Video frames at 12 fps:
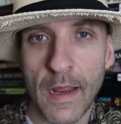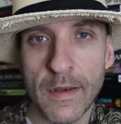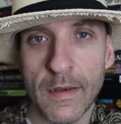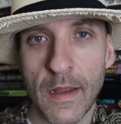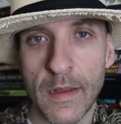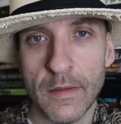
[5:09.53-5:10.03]

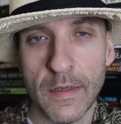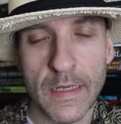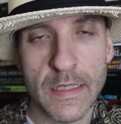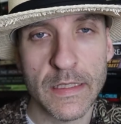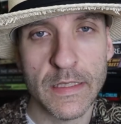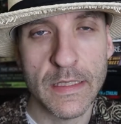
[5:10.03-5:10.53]
and, and
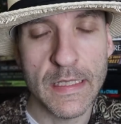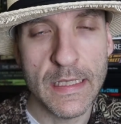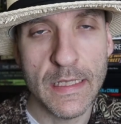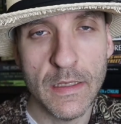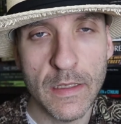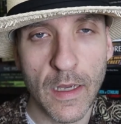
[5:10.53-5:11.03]
is
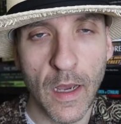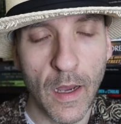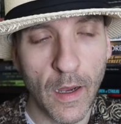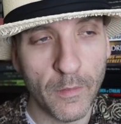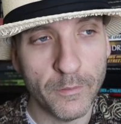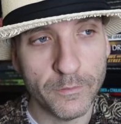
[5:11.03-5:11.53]
the
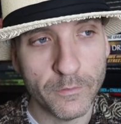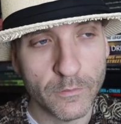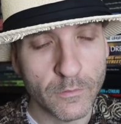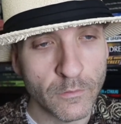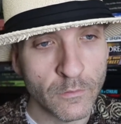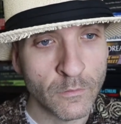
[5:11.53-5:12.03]
um,
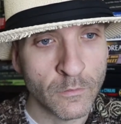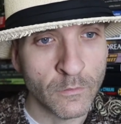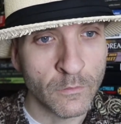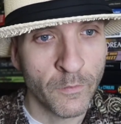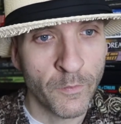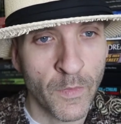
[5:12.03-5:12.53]

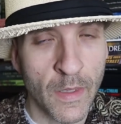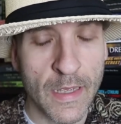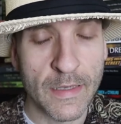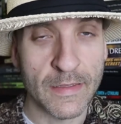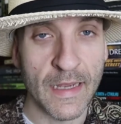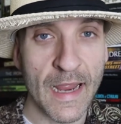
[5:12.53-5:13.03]

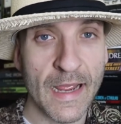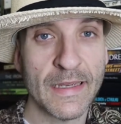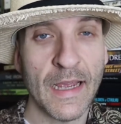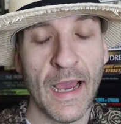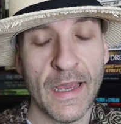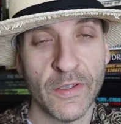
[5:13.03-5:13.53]
is an
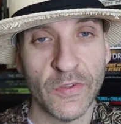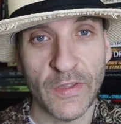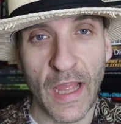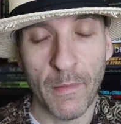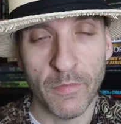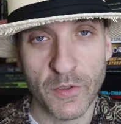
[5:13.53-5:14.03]

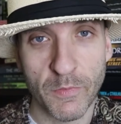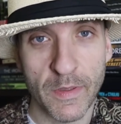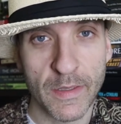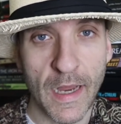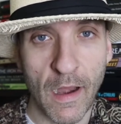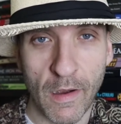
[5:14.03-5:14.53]

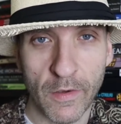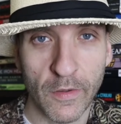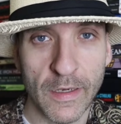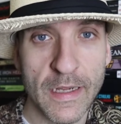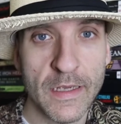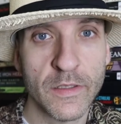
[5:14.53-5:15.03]
anti-establishment
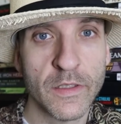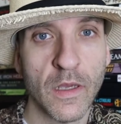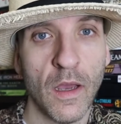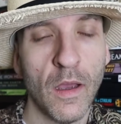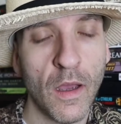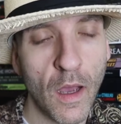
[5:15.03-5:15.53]
character. He is
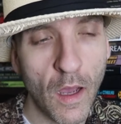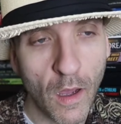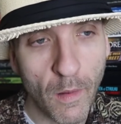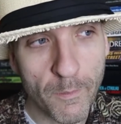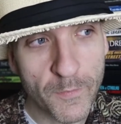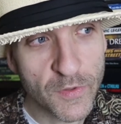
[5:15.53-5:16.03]

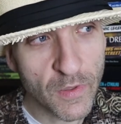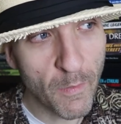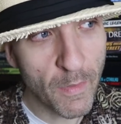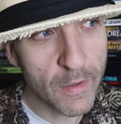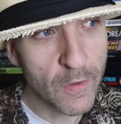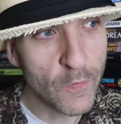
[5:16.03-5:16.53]
um,
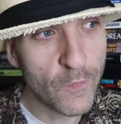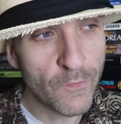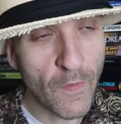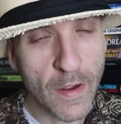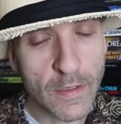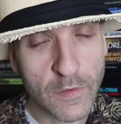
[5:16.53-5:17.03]
somebody who
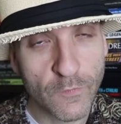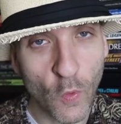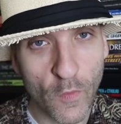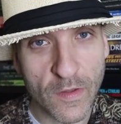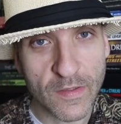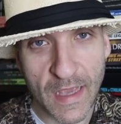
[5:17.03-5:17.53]
fights
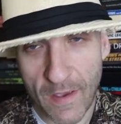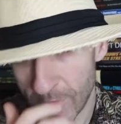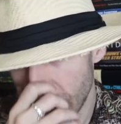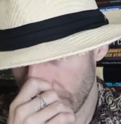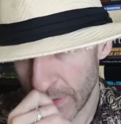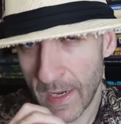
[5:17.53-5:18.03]
for the
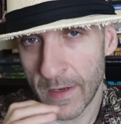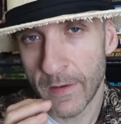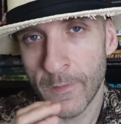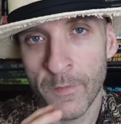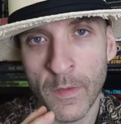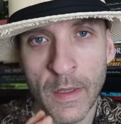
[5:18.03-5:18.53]
savages. And
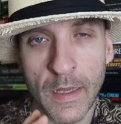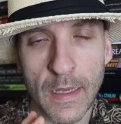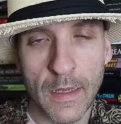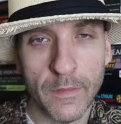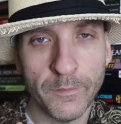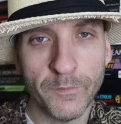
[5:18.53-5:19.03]

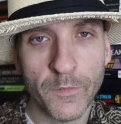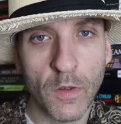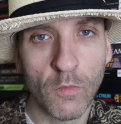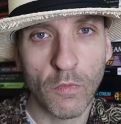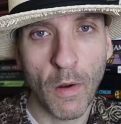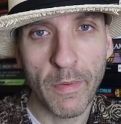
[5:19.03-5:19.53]
in
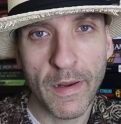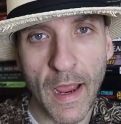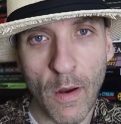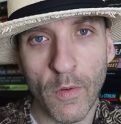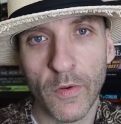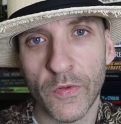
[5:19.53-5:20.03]
Robert E.
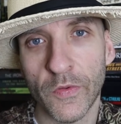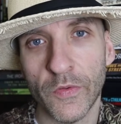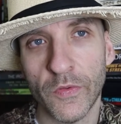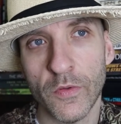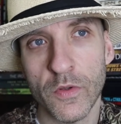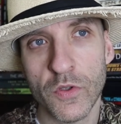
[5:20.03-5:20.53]

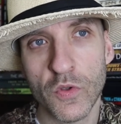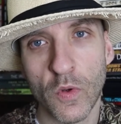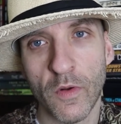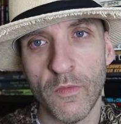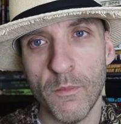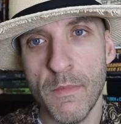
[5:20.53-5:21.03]
Howard's
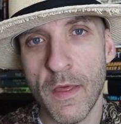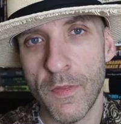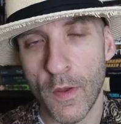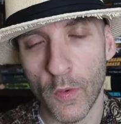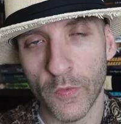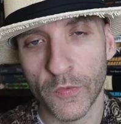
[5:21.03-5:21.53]
sort of
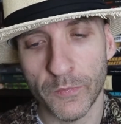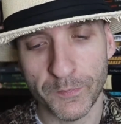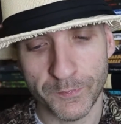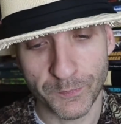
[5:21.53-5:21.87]
mythos,